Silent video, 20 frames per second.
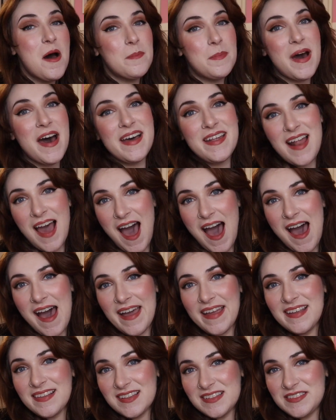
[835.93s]
But
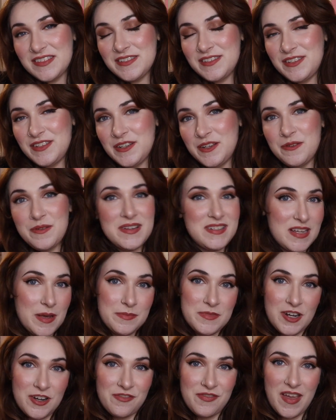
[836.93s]
I listened to
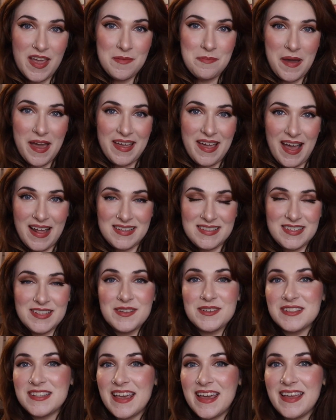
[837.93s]
Tempt Our Fate by Kat
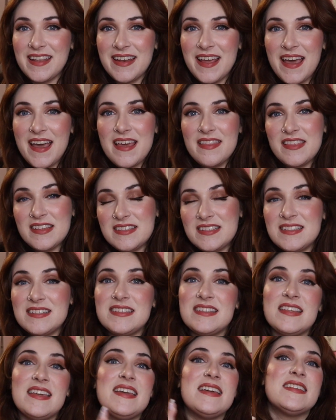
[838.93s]
Singleton. This is
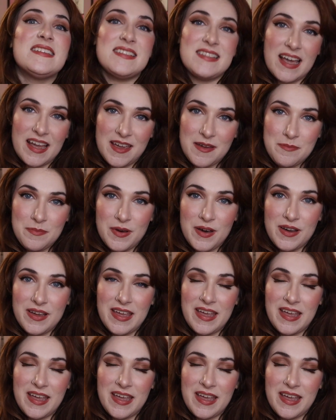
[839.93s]
the second book